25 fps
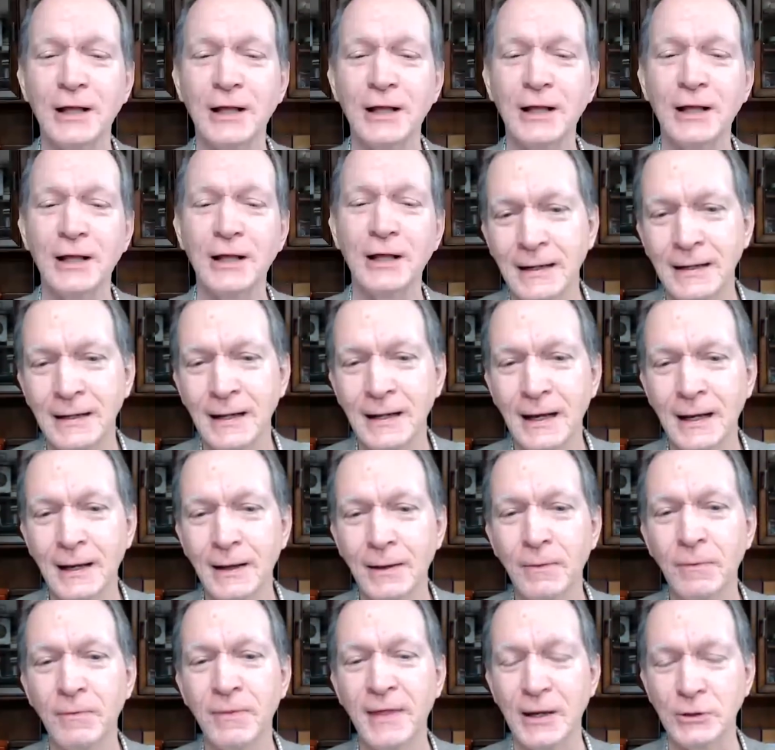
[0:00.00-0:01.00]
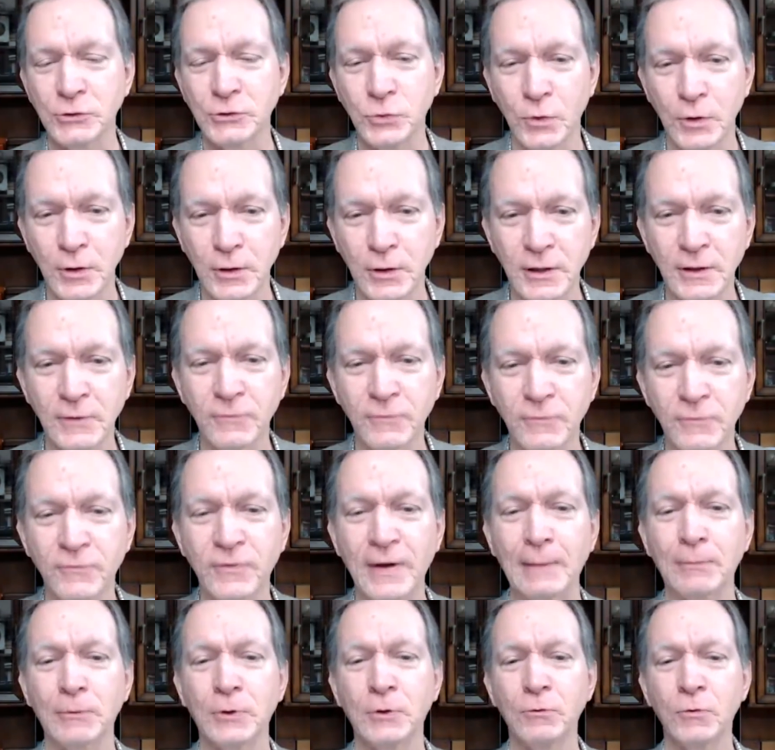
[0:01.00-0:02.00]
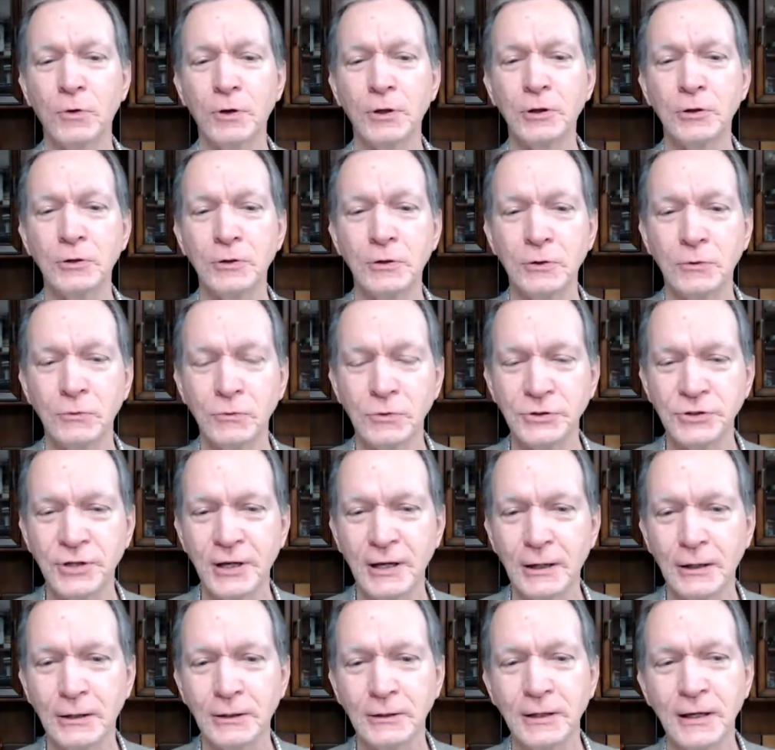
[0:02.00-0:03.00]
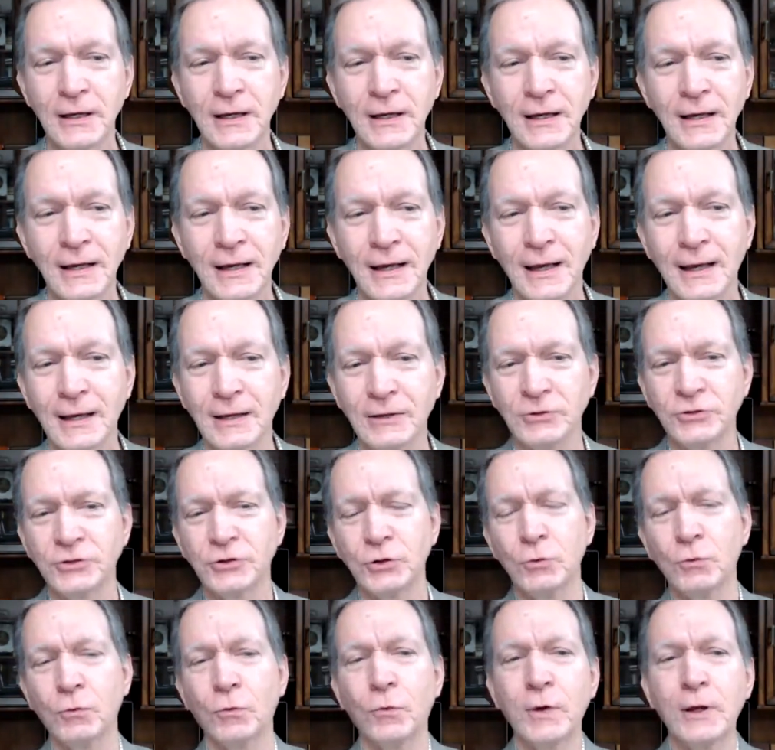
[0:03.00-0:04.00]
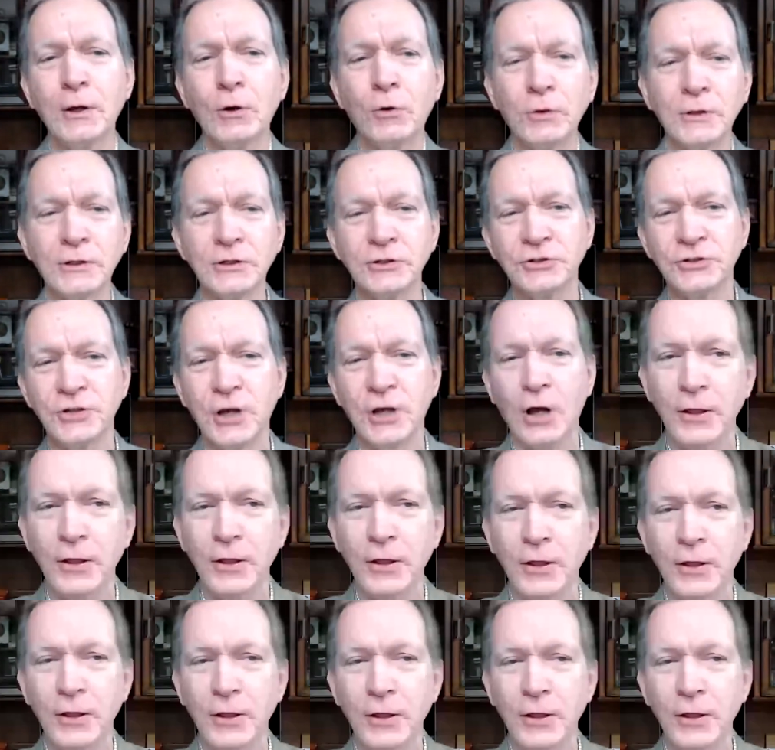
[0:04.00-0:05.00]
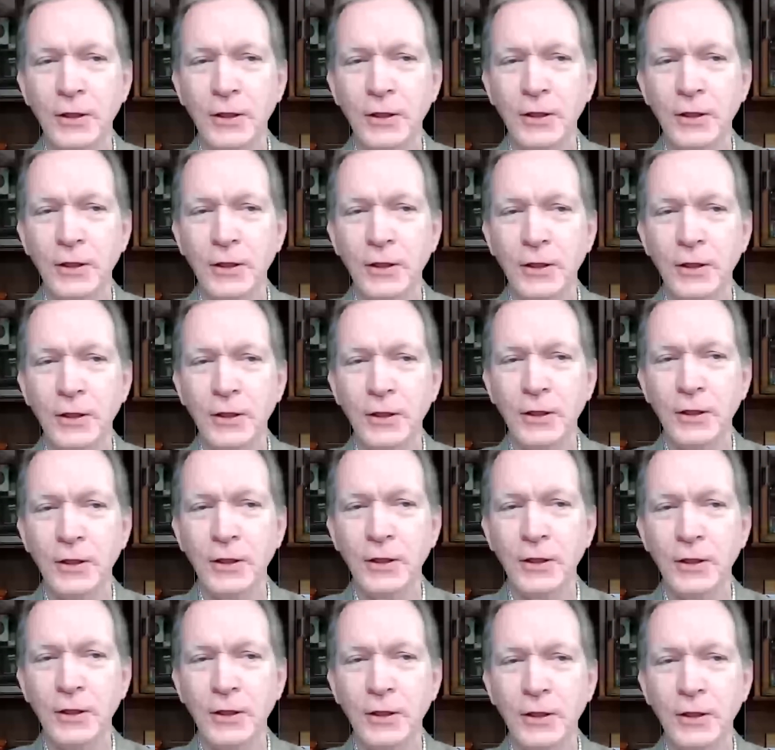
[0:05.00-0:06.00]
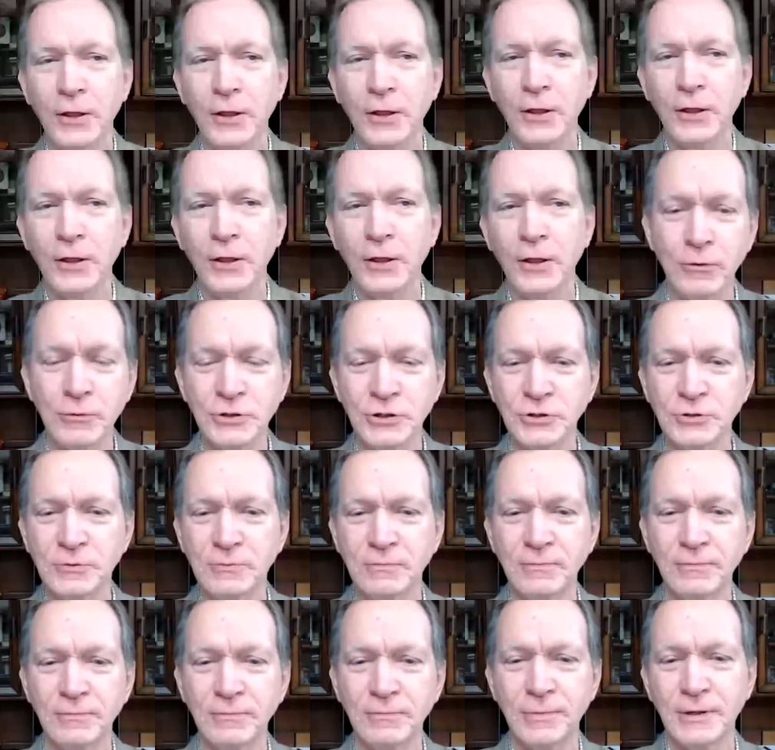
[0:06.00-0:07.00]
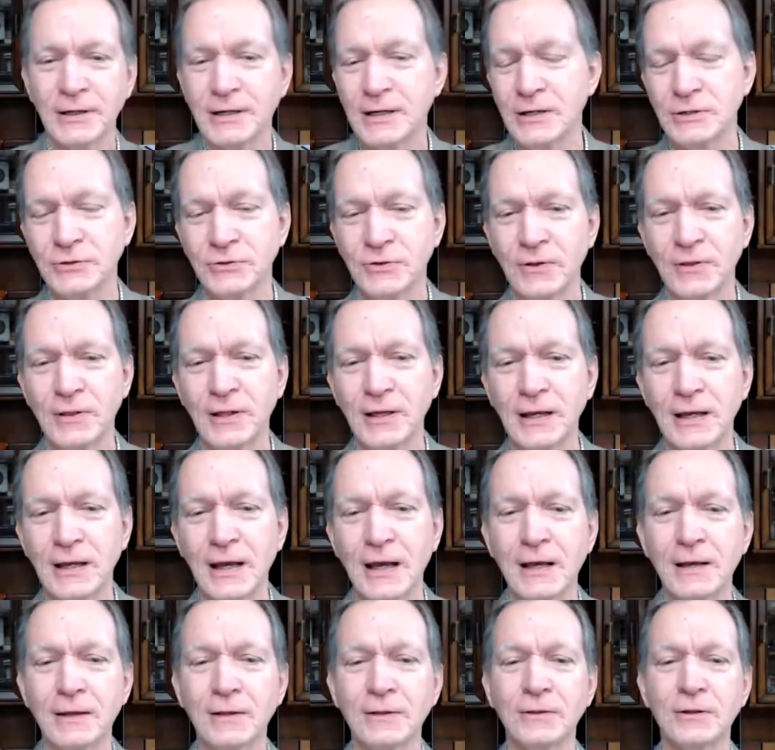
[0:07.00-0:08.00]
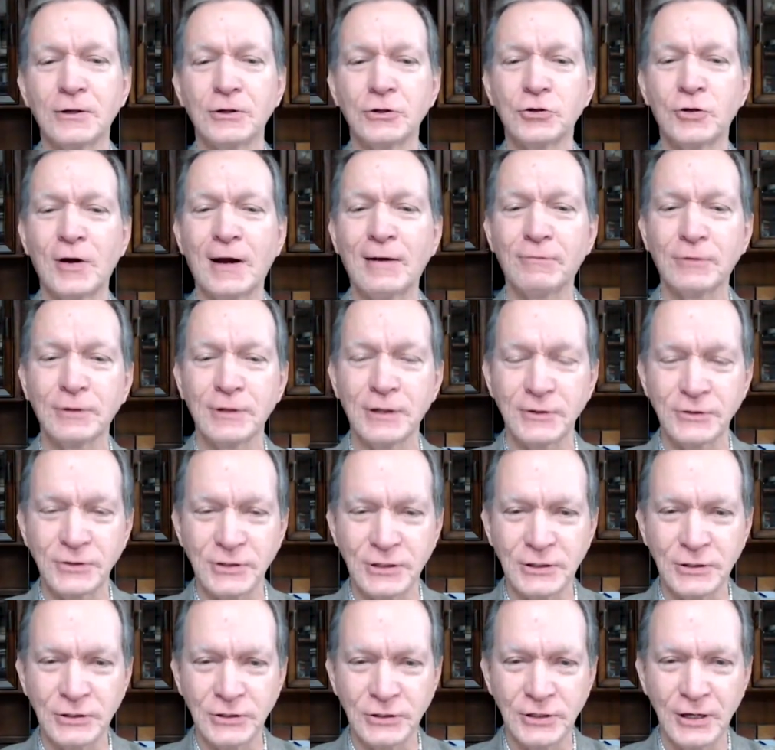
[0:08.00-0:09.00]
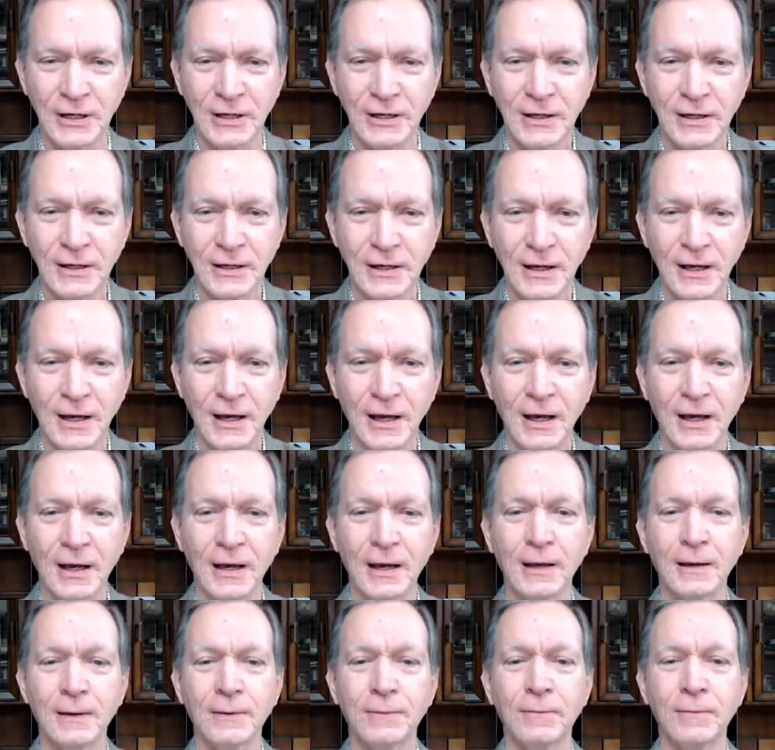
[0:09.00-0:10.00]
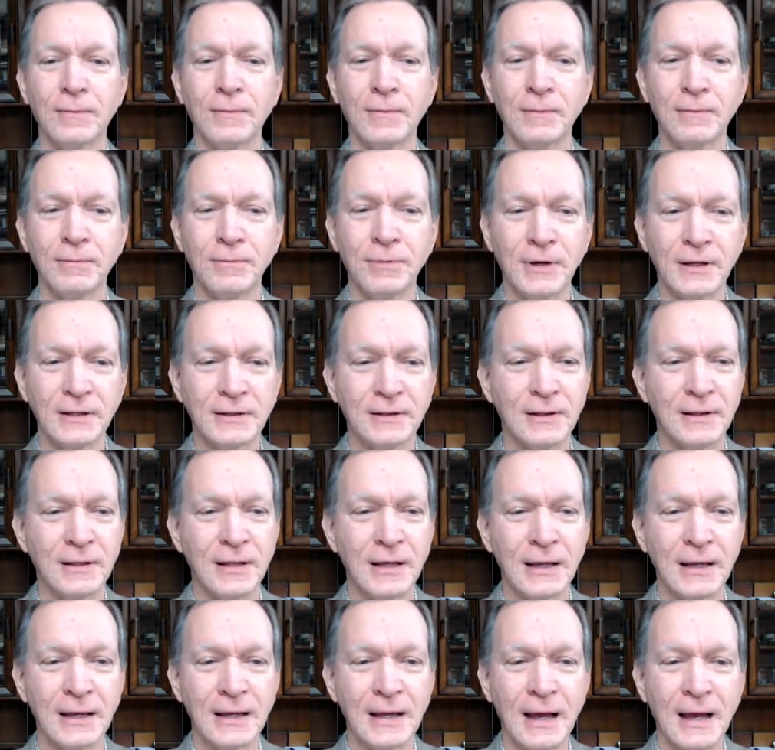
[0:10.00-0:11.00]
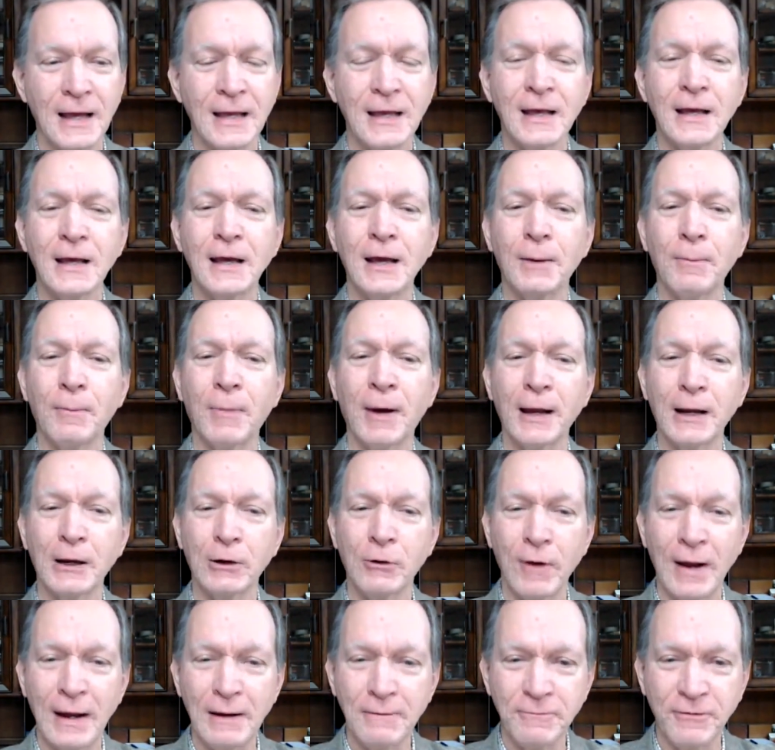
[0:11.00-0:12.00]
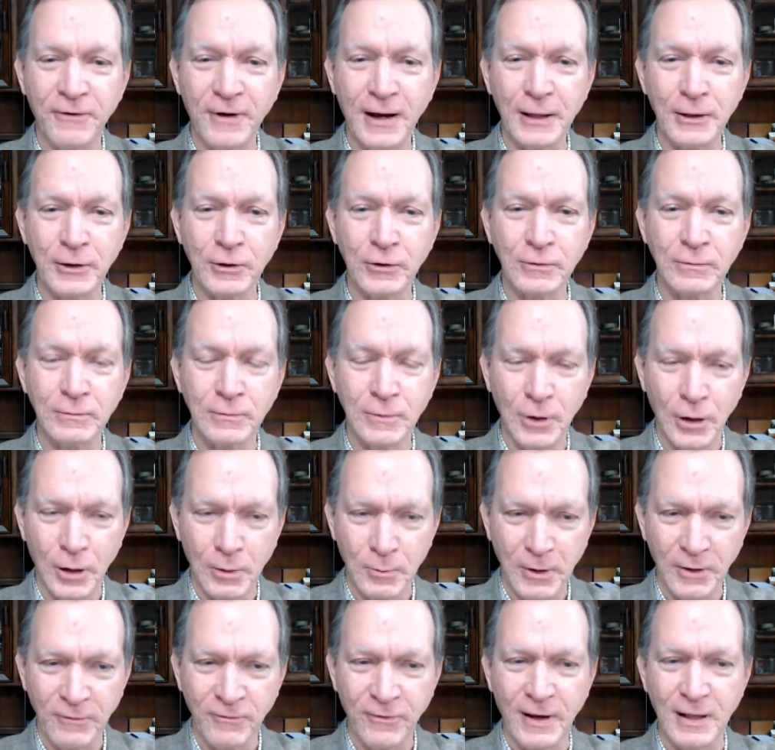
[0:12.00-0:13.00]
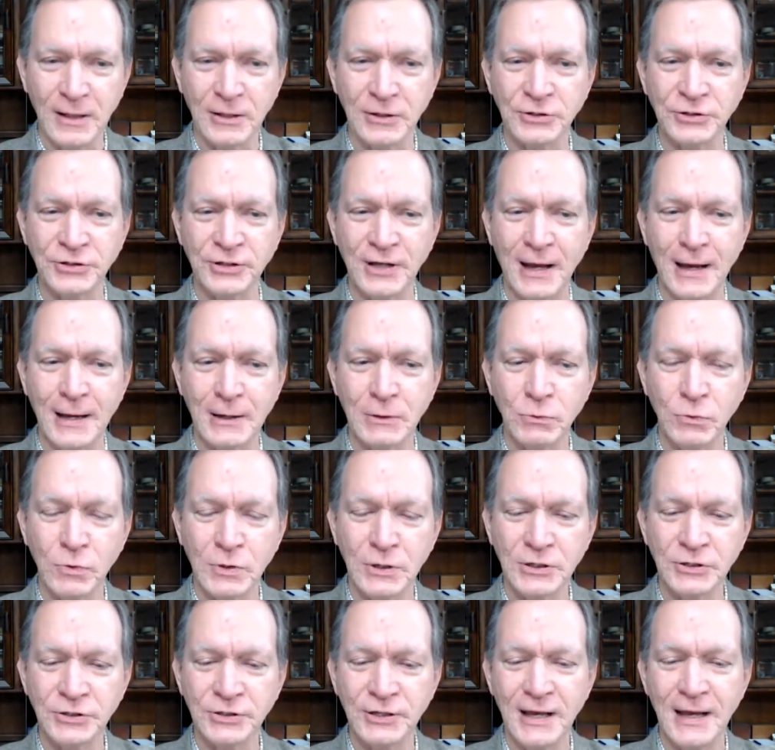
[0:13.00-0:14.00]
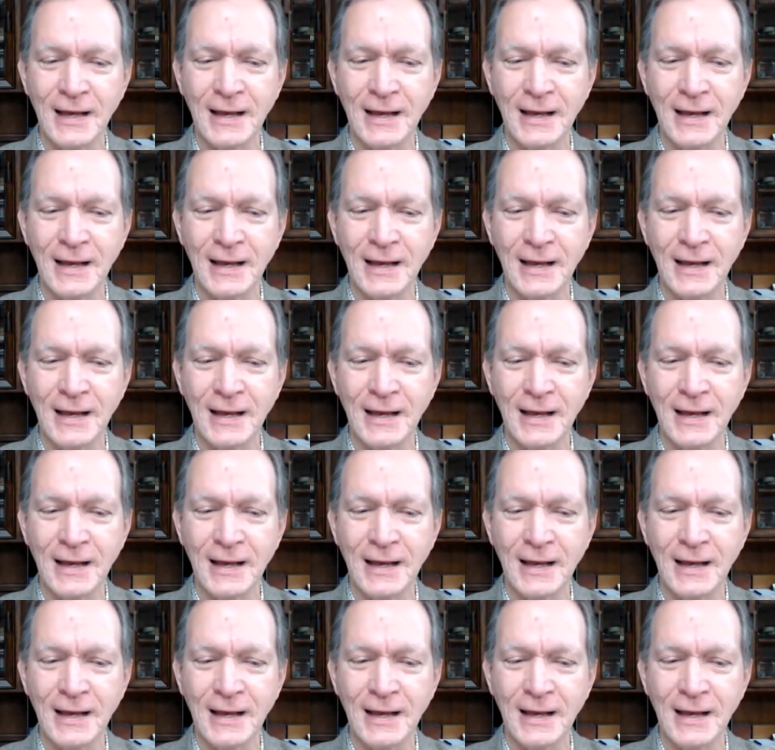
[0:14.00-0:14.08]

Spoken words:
and that's where the family reunion was held. And so we only saw them a couple of times a year, just because of the travel distance. But my grandfather on my father's side was